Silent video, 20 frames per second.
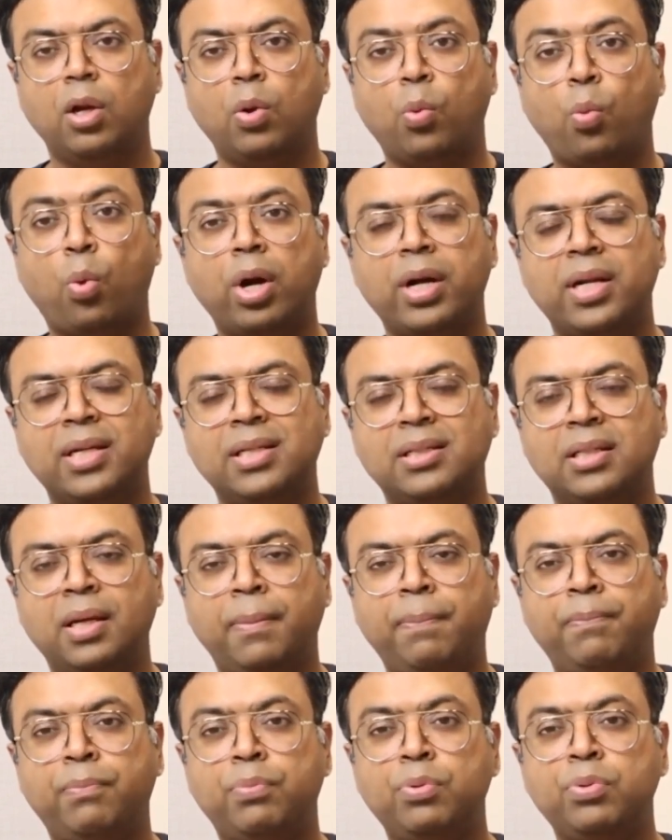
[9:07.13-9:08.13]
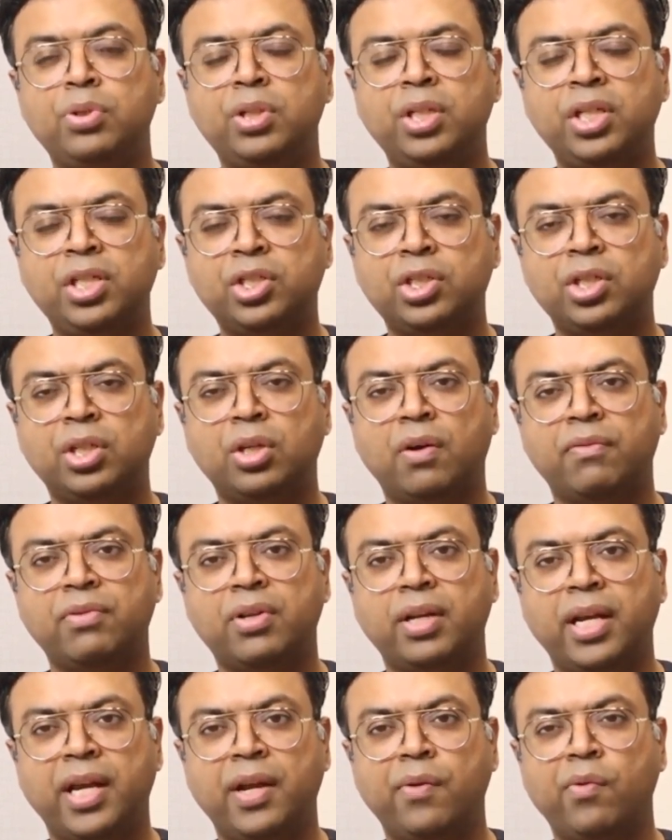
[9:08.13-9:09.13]
What is the position of
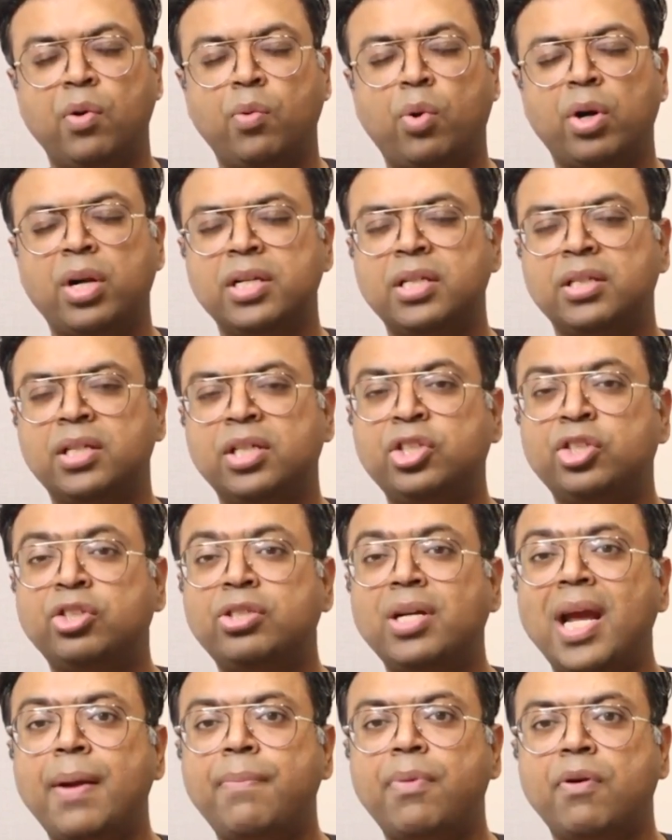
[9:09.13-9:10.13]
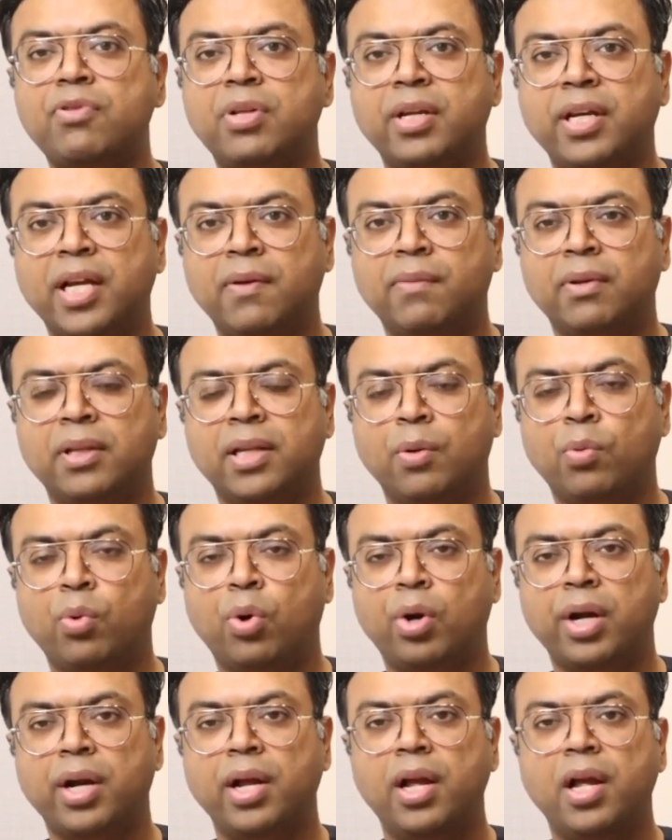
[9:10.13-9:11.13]
the navel? What is the shape of the navel they
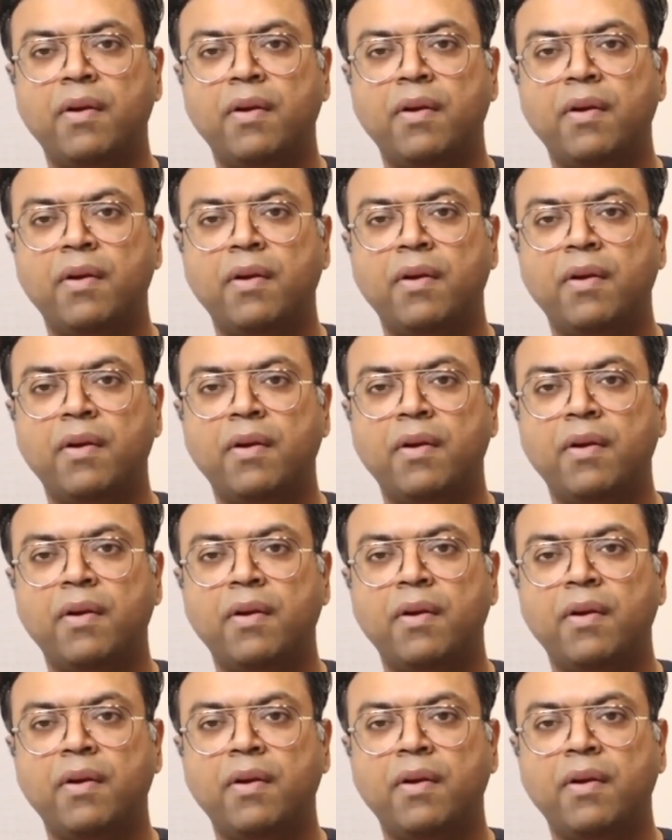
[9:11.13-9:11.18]
want?